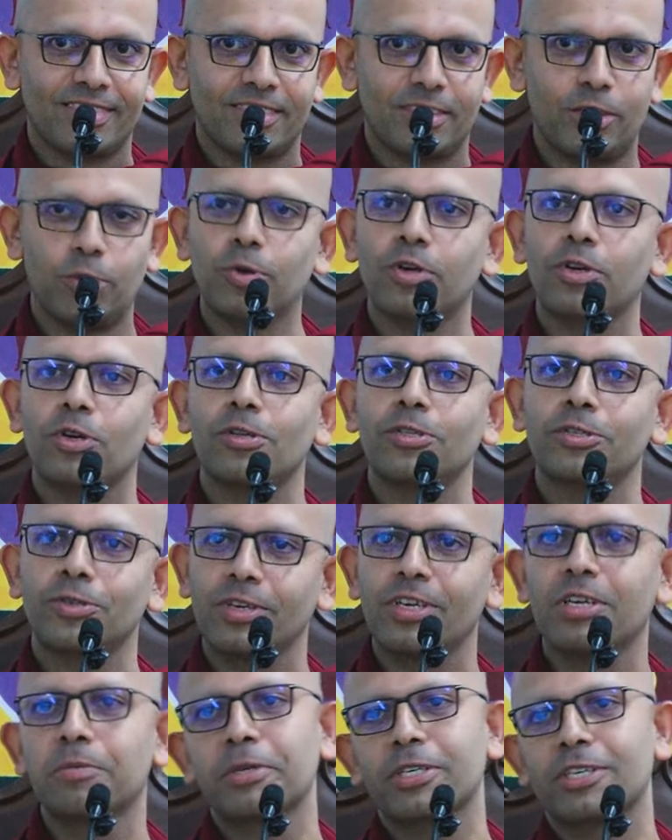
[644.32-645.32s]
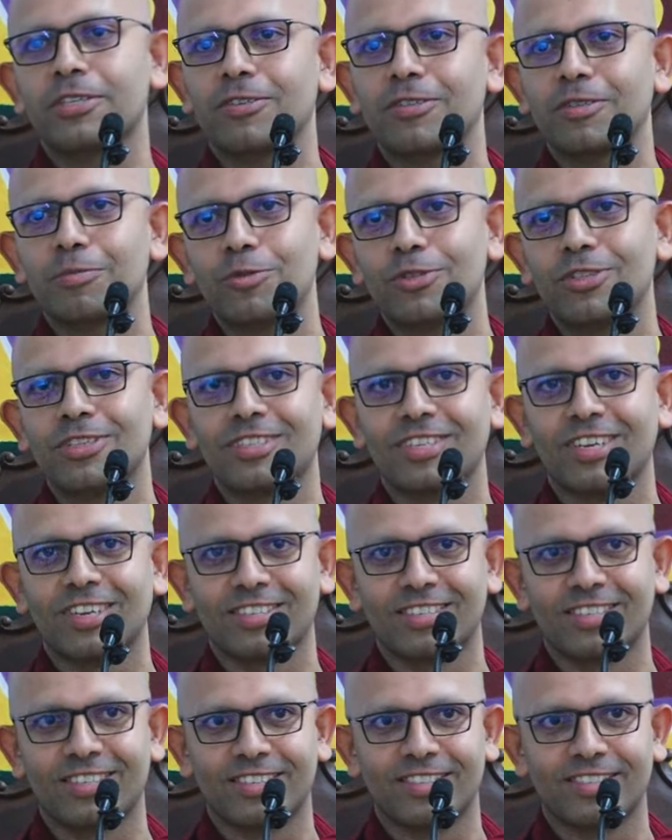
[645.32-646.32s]
You are also here because of the Buddha
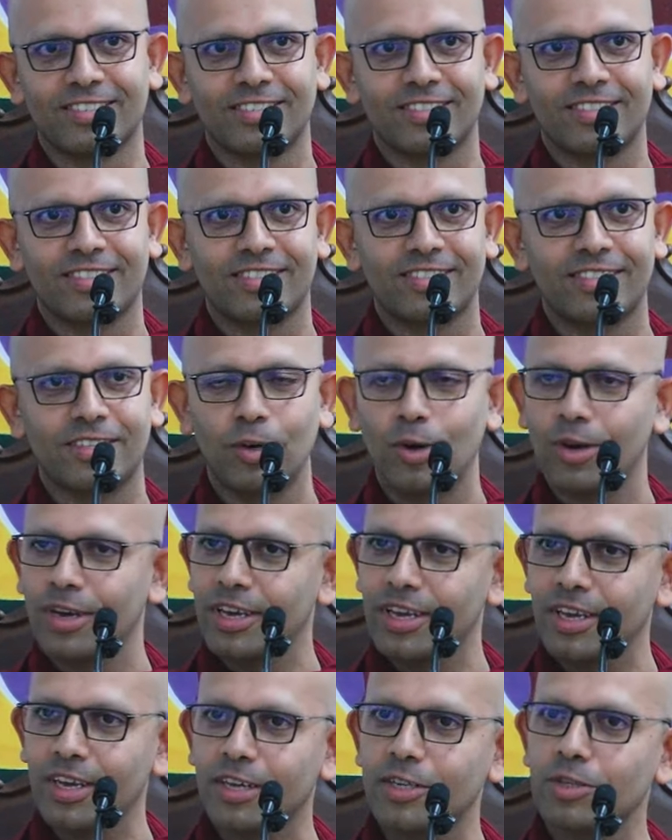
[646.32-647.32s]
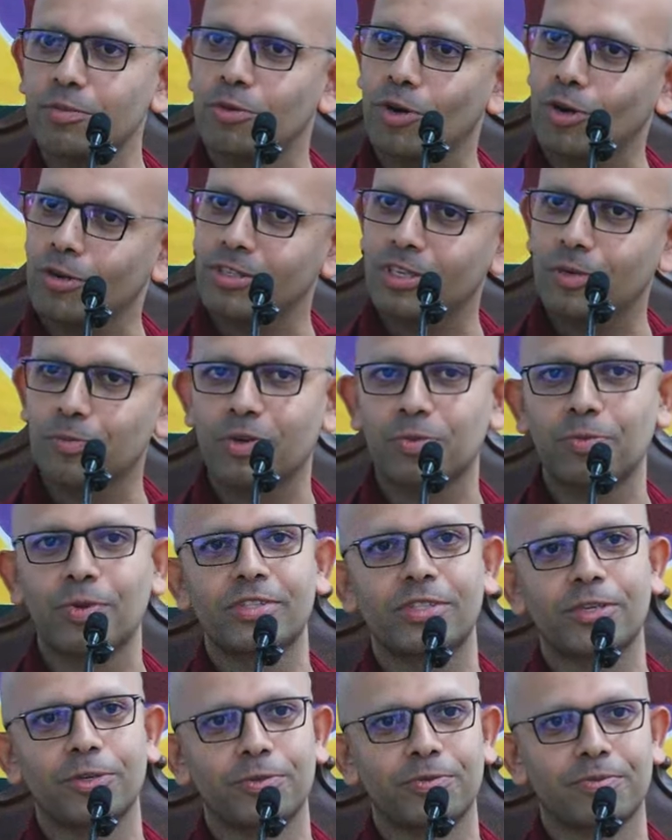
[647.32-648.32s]
Sasana. You're here and you brought someone
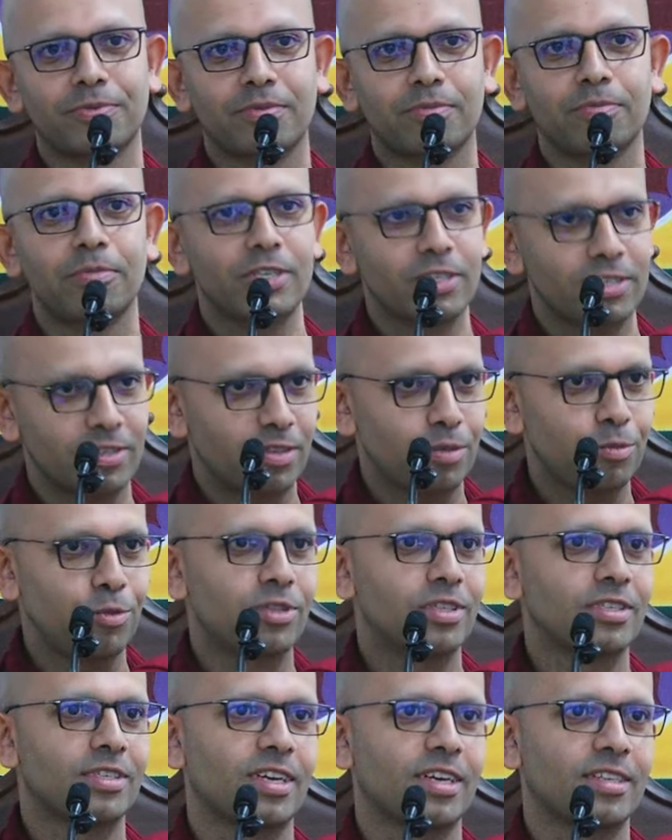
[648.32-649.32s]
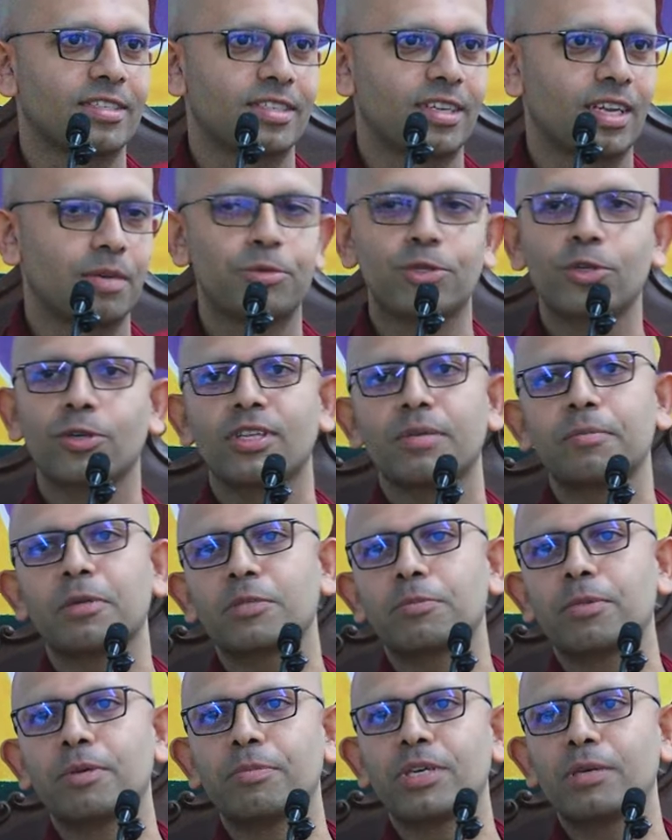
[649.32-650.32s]
with you because of the Buddha Sasana. I'm sure there
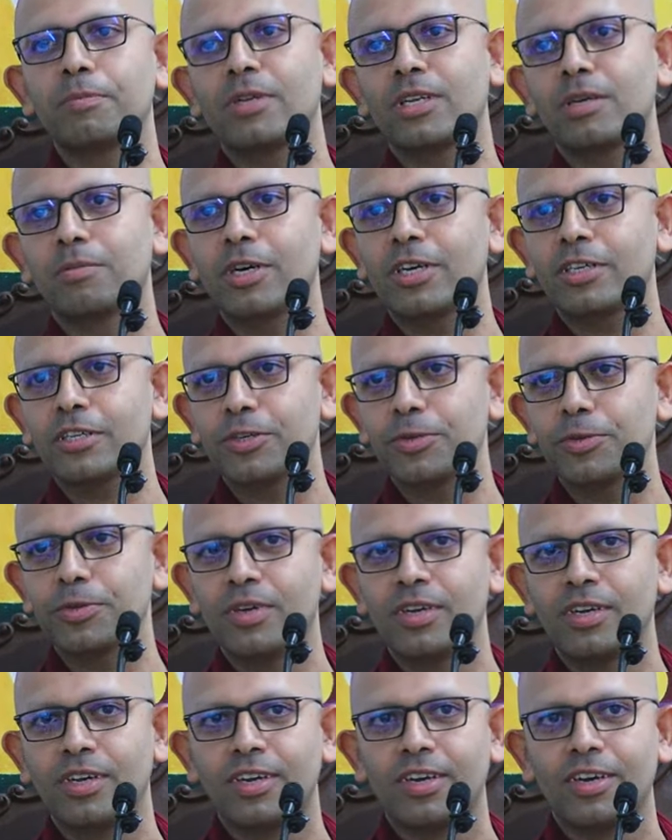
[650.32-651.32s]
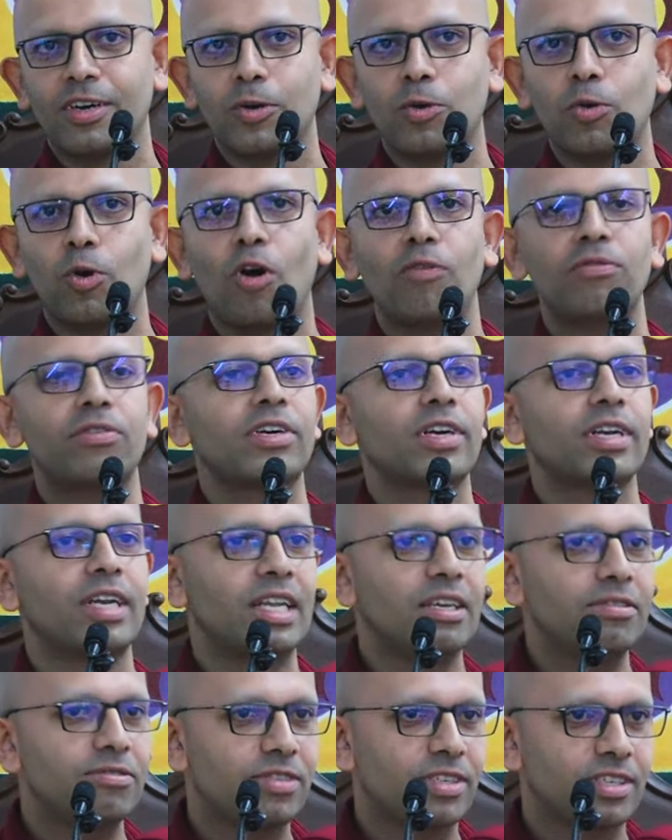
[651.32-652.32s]
must be people among you who offer a
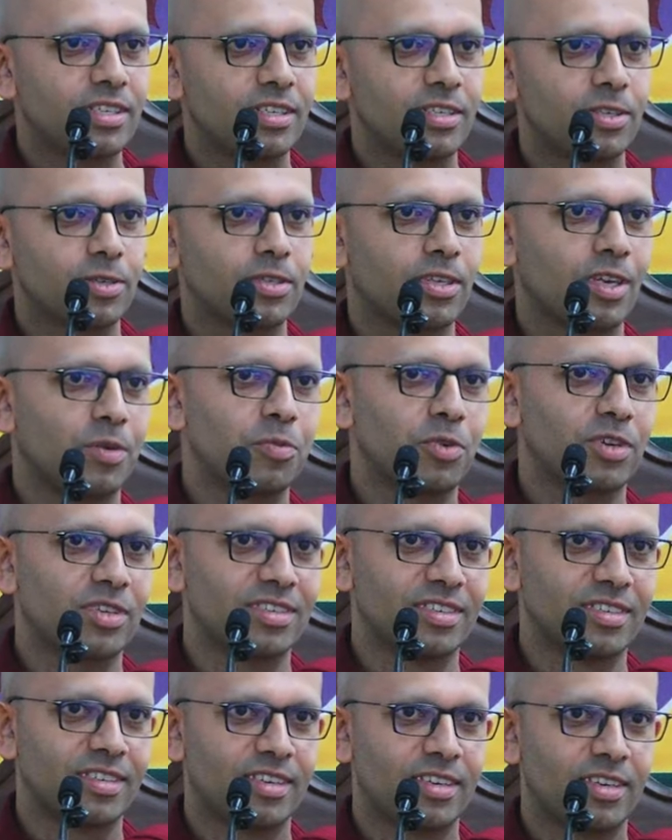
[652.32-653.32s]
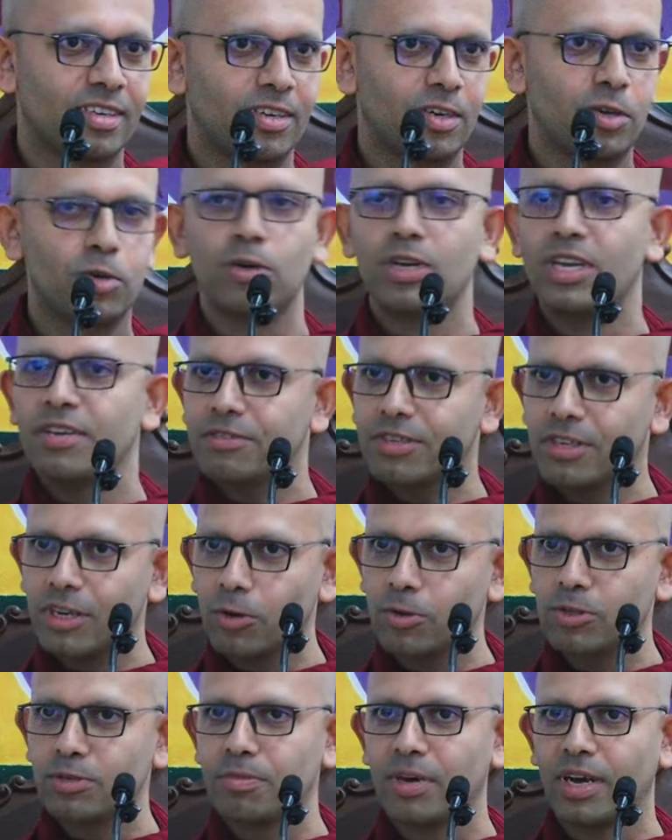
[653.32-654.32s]
lift to someone who lives
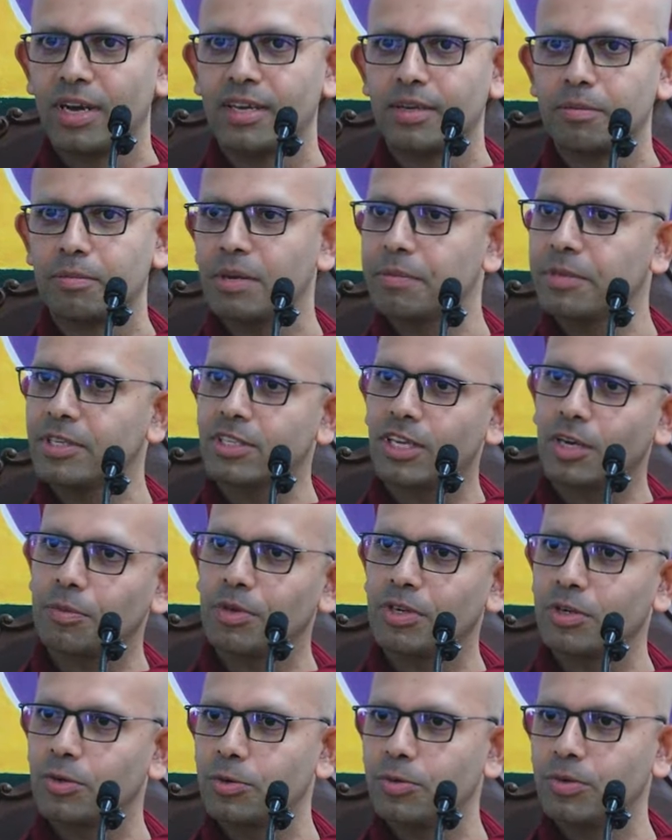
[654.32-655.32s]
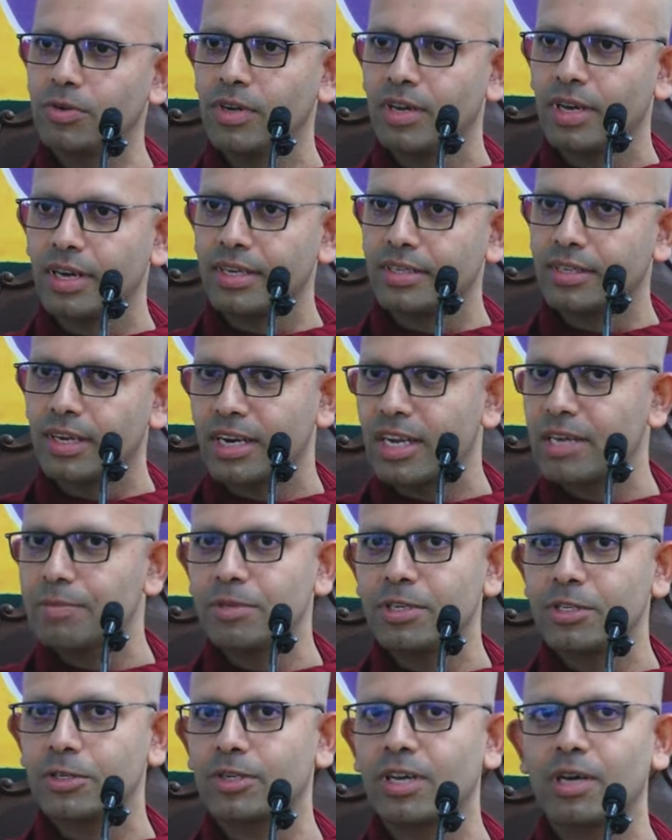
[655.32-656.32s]
close by, maybe someone who is
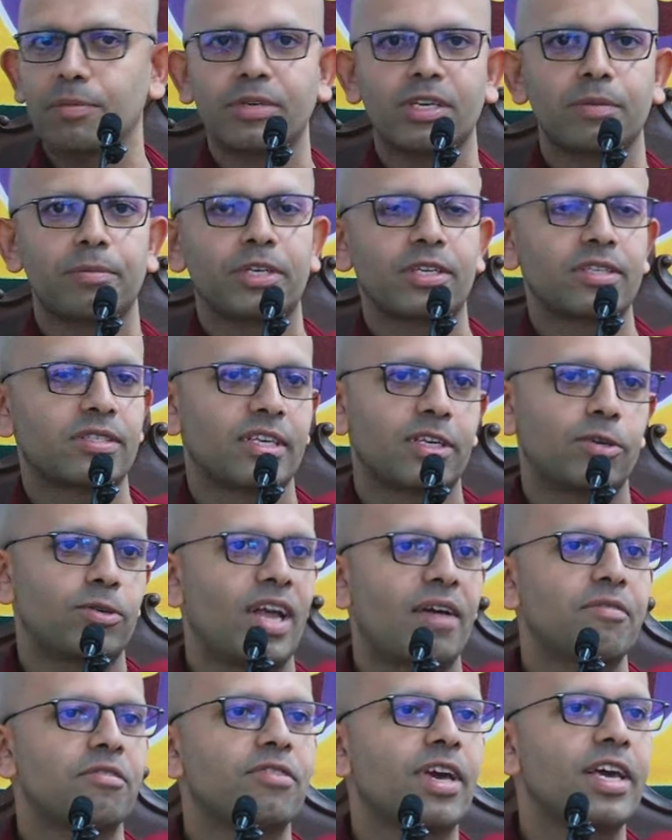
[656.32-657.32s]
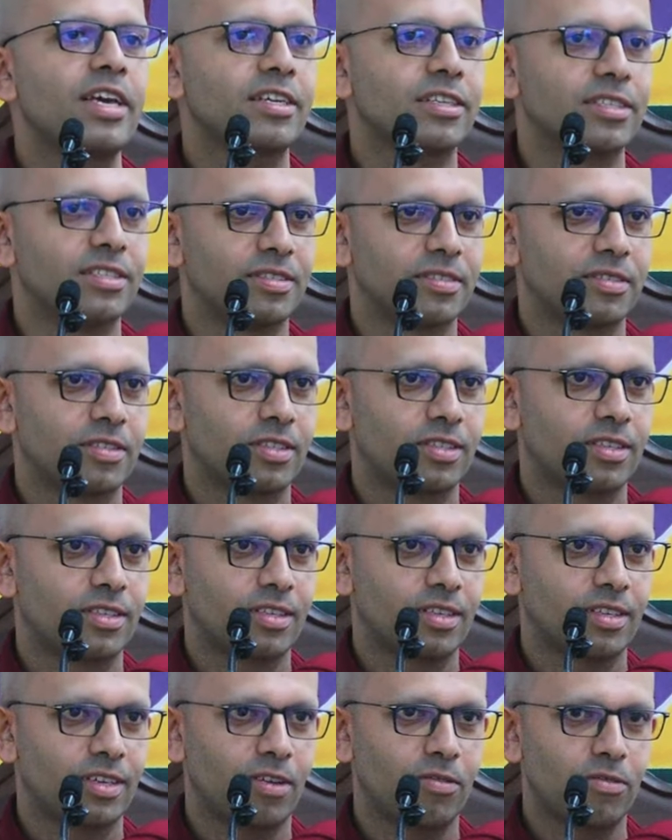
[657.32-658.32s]
unable to come here because they don't have a vehicle
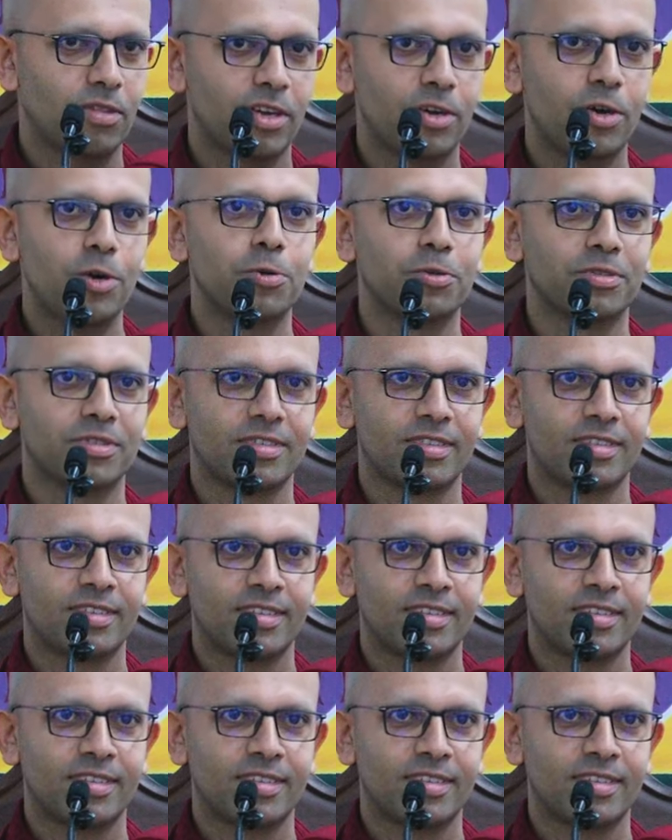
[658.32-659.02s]
of their own.